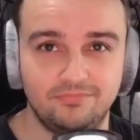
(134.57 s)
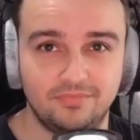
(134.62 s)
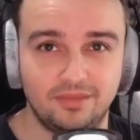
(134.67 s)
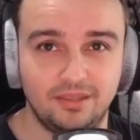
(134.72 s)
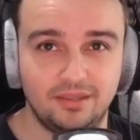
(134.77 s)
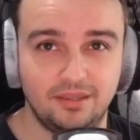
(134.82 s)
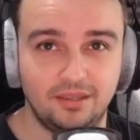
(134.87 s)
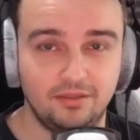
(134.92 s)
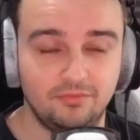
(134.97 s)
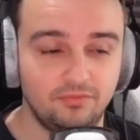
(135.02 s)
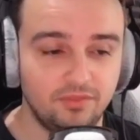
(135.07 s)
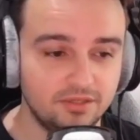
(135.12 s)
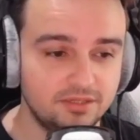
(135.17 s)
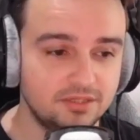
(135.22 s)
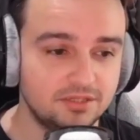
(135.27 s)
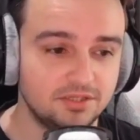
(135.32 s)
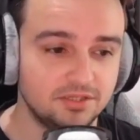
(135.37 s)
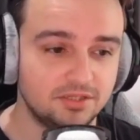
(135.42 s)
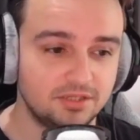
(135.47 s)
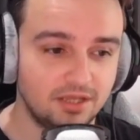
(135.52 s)
If this
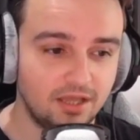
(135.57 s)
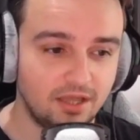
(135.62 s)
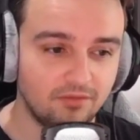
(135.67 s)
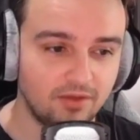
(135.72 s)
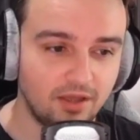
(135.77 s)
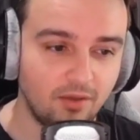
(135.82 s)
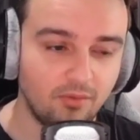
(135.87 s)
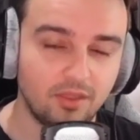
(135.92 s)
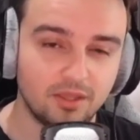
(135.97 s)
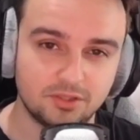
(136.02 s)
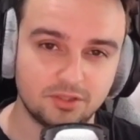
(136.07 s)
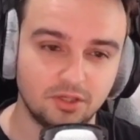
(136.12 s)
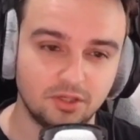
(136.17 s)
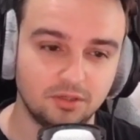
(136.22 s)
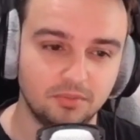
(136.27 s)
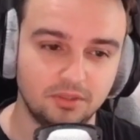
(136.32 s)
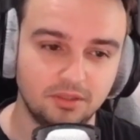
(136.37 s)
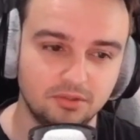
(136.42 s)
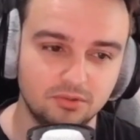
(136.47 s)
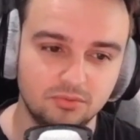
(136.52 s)
is the start of how that's going to
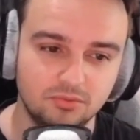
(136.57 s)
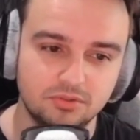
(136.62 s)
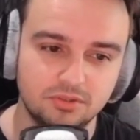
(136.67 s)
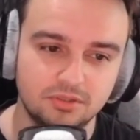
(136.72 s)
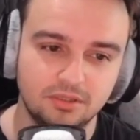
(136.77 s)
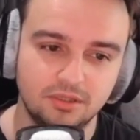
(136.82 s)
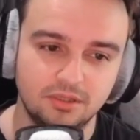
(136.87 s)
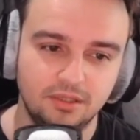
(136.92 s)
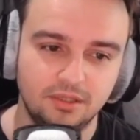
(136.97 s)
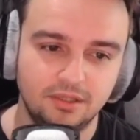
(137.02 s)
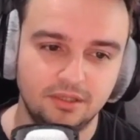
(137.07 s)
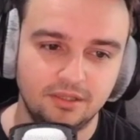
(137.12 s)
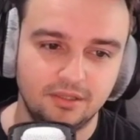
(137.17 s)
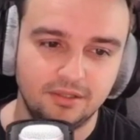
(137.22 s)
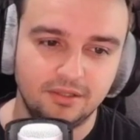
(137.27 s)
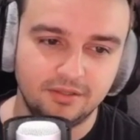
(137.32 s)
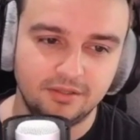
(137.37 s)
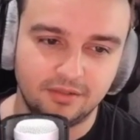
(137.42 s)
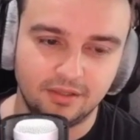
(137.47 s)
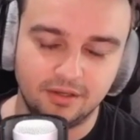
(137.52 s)
be used,
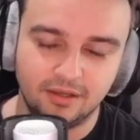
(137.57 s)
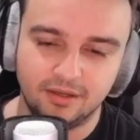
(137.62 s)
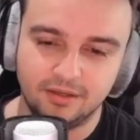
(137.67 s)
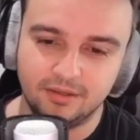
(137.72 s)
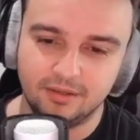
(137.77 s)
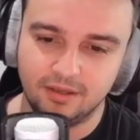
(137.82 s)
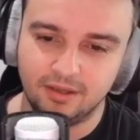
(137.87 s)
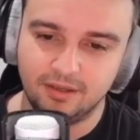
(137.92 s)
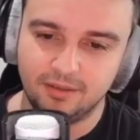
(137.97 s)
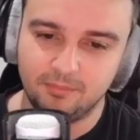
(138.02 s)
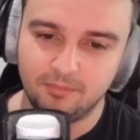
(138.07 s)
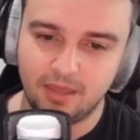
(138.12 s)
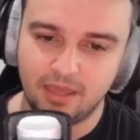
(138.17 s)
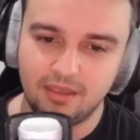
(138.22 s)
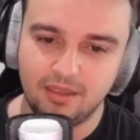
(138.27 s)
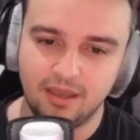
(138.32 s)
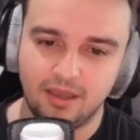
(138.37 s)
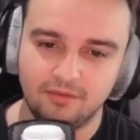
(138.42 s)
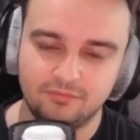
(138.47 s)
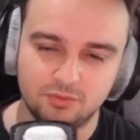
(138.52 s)
then I may
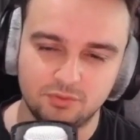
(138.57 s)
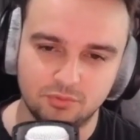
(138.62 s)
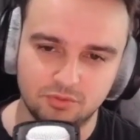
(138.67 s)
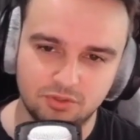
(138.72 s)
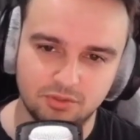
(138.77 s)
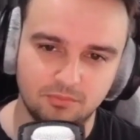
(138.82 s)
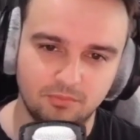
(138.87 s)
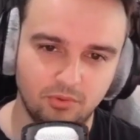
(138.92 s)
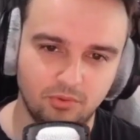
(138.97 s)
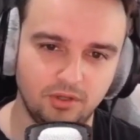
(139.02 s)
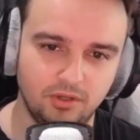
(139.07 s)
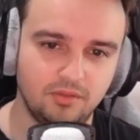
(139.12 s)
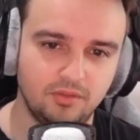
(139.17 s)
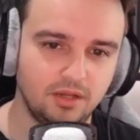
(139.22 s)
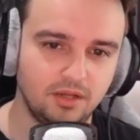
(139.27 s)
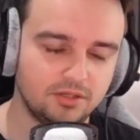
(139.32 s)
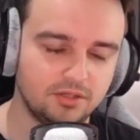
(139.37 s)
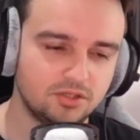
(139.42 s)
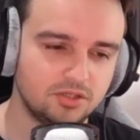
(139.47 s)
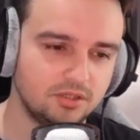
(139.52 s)
have to at some point in the
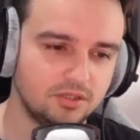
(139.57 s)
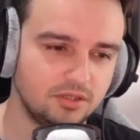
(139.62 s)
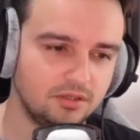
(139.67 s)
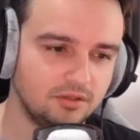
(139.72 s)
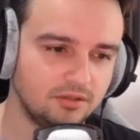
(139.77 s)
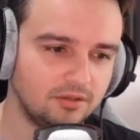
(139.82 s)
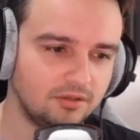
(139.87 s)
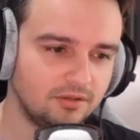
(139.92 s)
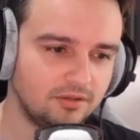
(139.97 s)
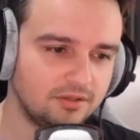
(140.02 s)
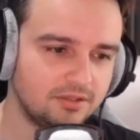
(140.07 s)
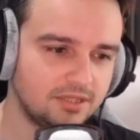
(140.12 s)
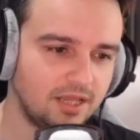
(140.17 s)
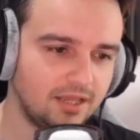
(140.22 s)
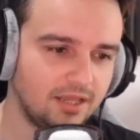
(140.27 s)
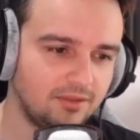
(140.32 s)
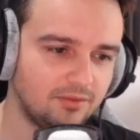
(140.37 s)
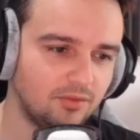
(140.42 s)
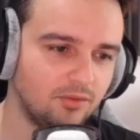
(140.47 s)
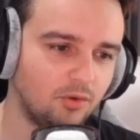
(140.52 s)
next year
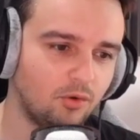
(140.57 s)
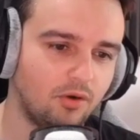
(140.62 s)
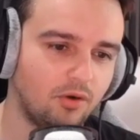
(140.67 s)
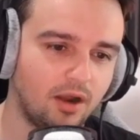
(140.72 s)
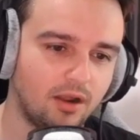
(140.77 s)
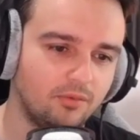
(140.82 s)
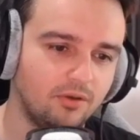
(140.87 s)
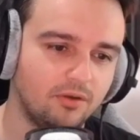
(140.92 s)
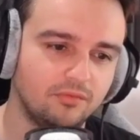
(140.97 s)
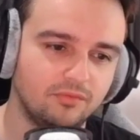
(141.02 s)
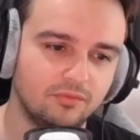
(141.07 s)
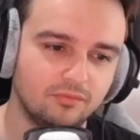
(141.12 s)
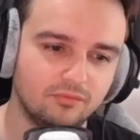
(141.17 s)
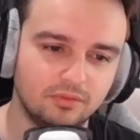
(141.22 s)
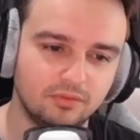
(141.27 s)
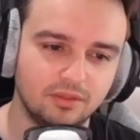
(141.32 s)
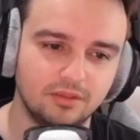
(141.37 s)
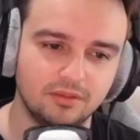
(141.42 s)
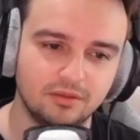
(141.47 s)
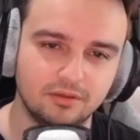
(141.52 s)
take the crown off of
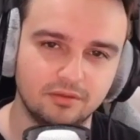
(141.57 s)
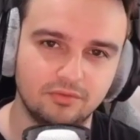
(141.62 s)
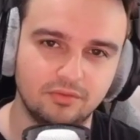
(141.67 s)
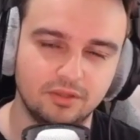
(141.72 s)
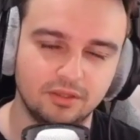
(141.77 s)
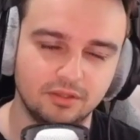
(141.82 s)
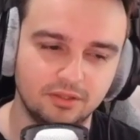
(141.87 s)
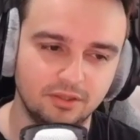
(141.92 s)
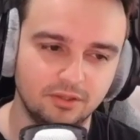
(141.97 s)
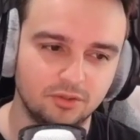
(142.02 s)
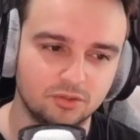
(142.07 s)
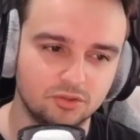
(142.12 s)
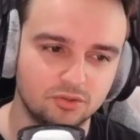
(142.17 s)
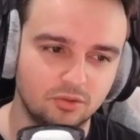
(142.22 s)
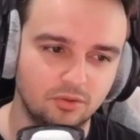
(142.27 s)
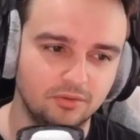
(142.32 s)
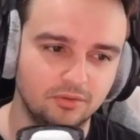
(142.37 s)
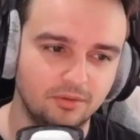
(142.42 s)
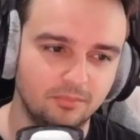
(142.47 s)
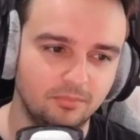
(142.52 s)
the Elite
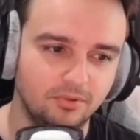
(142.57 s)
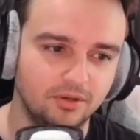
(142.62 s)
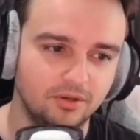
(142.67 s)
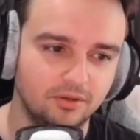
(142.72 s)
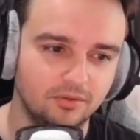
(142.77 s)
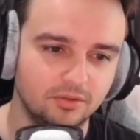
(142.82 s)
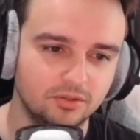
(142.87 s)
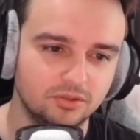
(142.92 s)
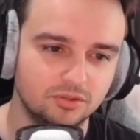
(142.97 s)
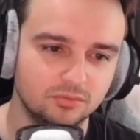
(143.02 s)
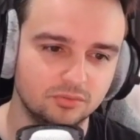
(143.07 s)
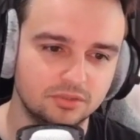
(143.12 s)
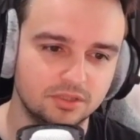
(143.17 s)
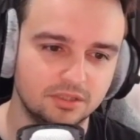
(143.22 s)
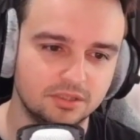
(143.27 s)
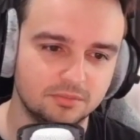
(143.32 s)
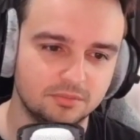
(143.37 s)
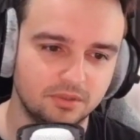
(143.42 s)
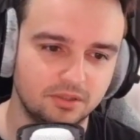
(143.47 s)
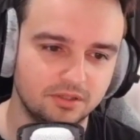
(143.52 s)
controller and put it on the
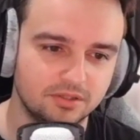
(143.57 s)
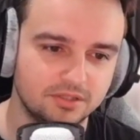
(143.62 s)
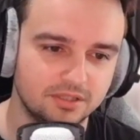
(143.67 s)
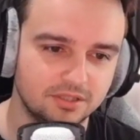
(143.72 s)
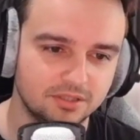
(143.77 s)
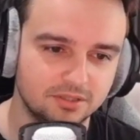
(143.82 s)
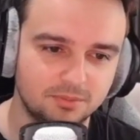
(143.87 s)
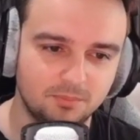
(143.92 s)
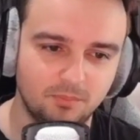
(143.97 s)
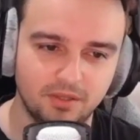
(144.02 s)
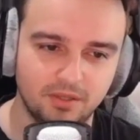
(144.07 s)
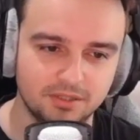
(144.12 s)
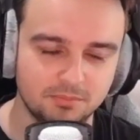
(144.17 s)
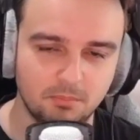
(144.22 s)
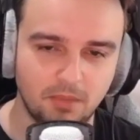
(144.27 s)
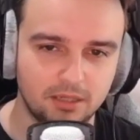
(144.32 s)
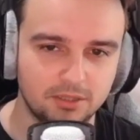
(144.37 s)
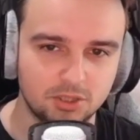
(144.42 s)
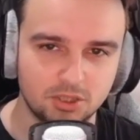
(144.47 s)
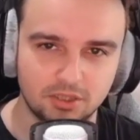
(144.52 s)
DualSense, because it's
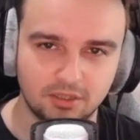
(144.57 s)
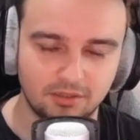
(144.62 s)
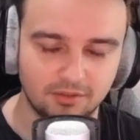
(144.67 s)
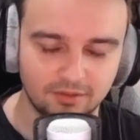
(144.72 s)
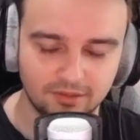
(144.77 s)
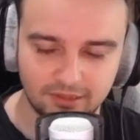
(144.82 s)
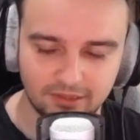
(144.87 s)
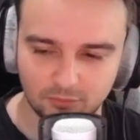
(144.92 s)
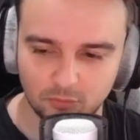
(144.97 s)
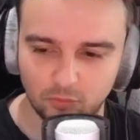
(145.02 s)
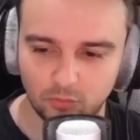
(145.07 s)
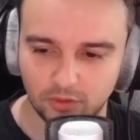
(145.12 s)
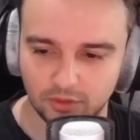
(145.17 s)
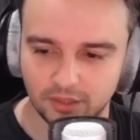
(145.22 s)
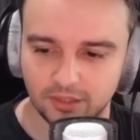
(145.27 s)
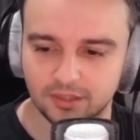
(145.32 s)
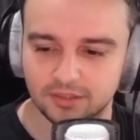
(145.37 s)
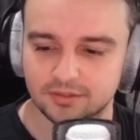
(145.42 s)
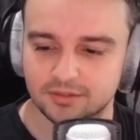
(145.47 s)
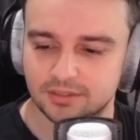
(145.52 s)
magic. Like, it
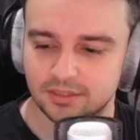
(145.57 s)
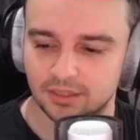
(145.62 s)
really is.